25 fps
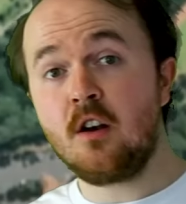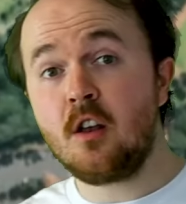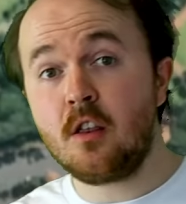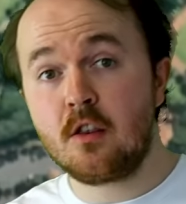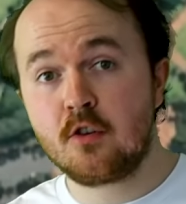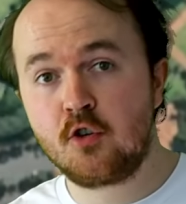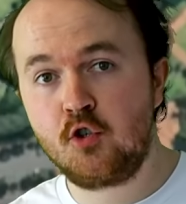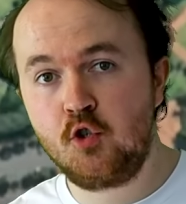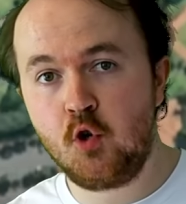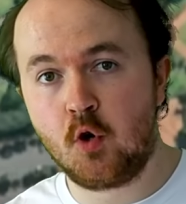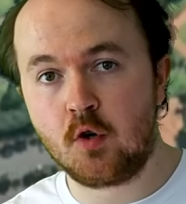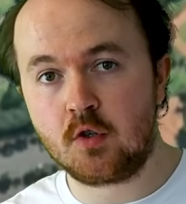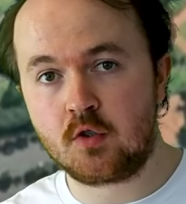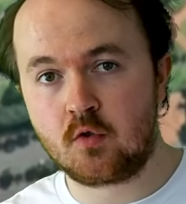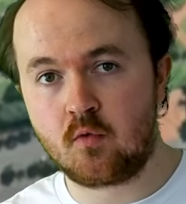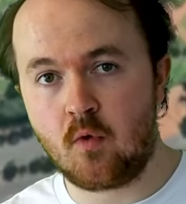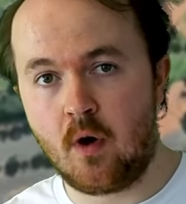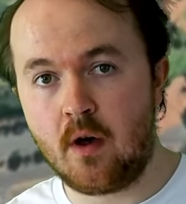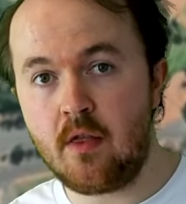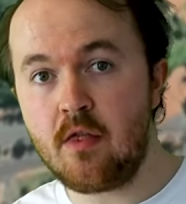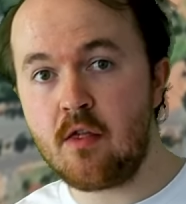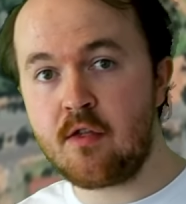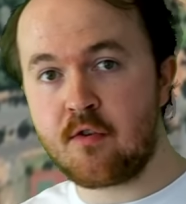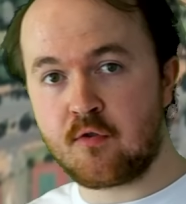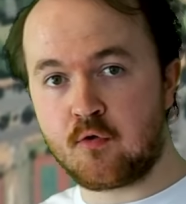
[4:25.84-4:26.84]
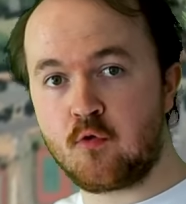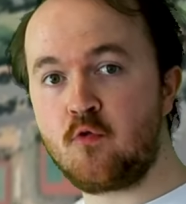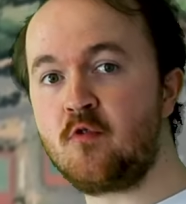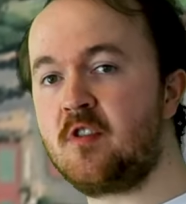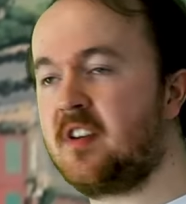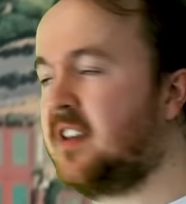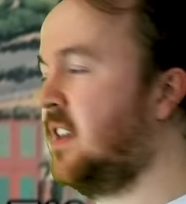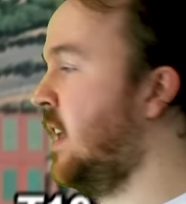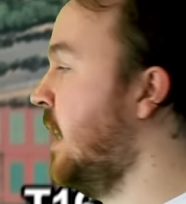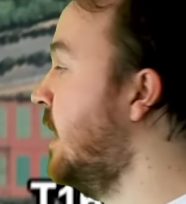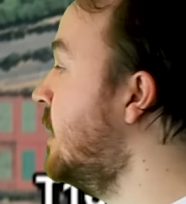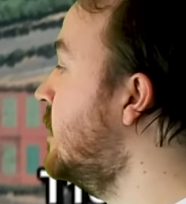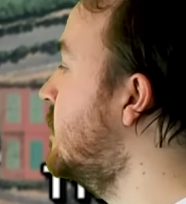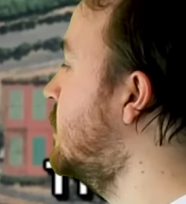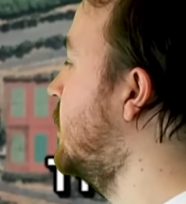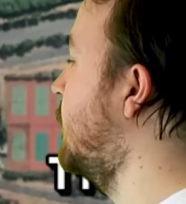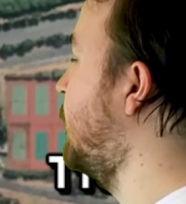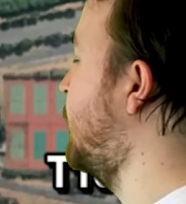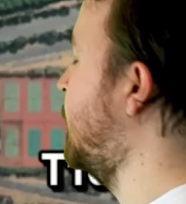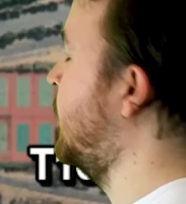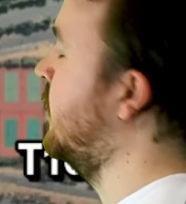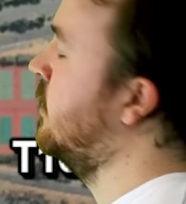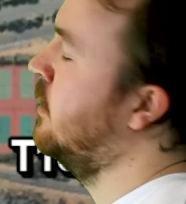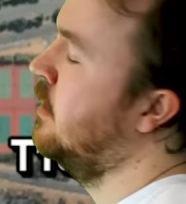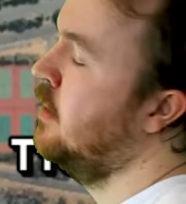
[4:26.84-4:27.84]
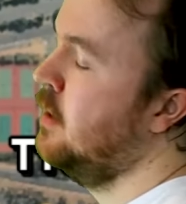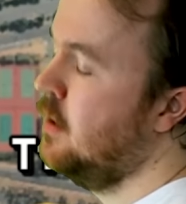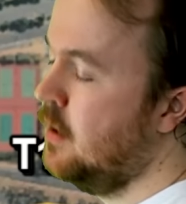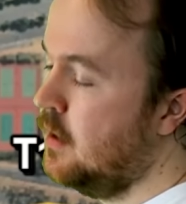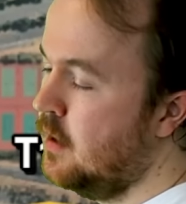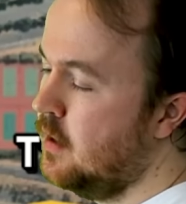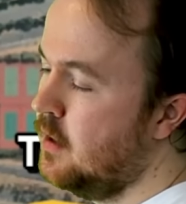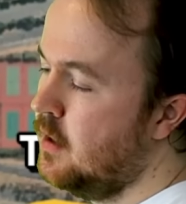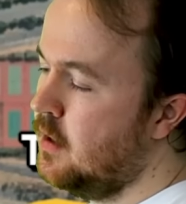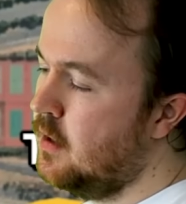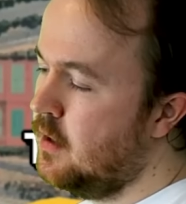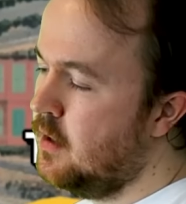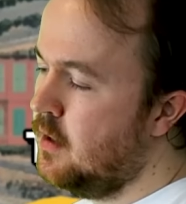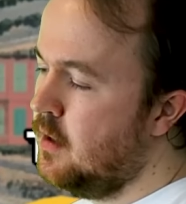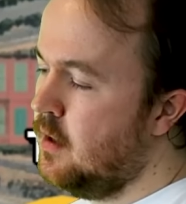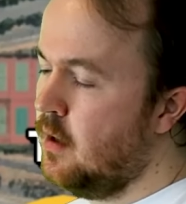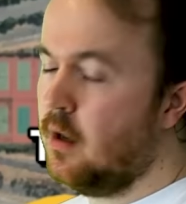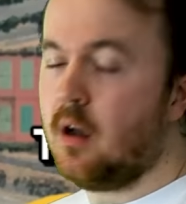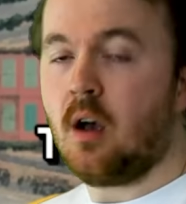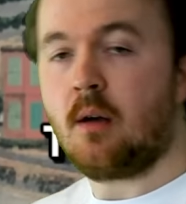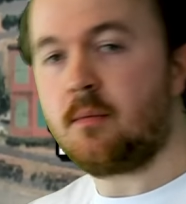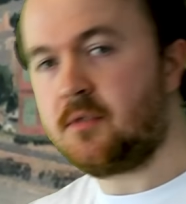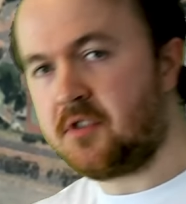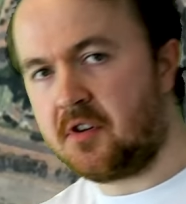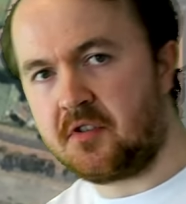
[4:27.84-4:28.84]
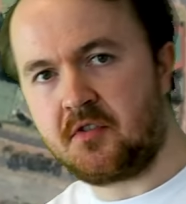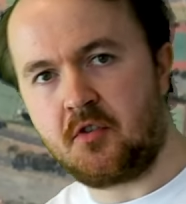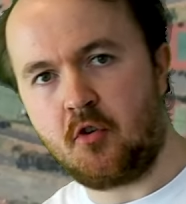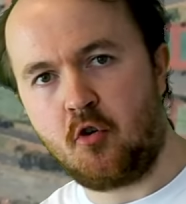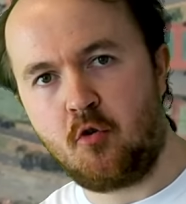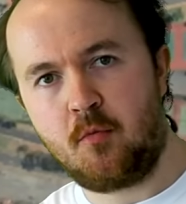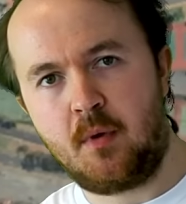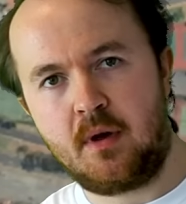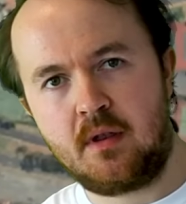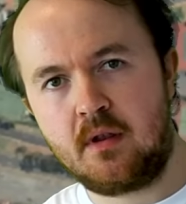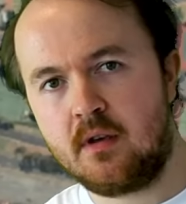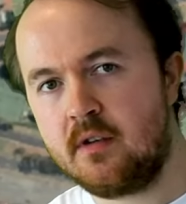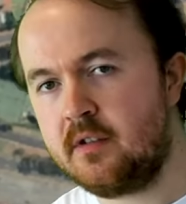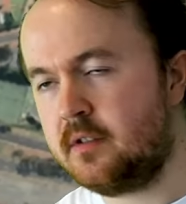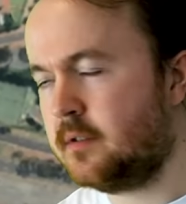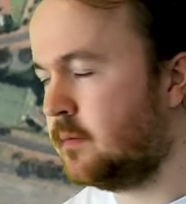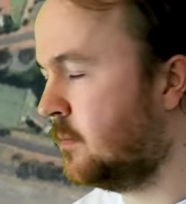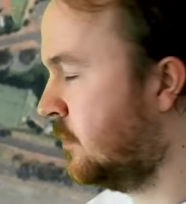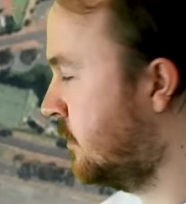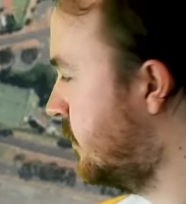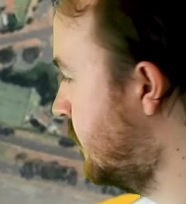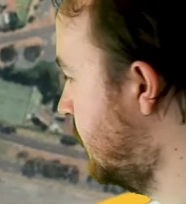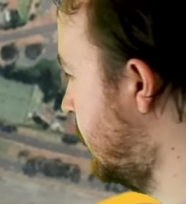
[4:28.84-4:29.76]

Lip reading: Another short run through the kinks of I'm so sorry about this.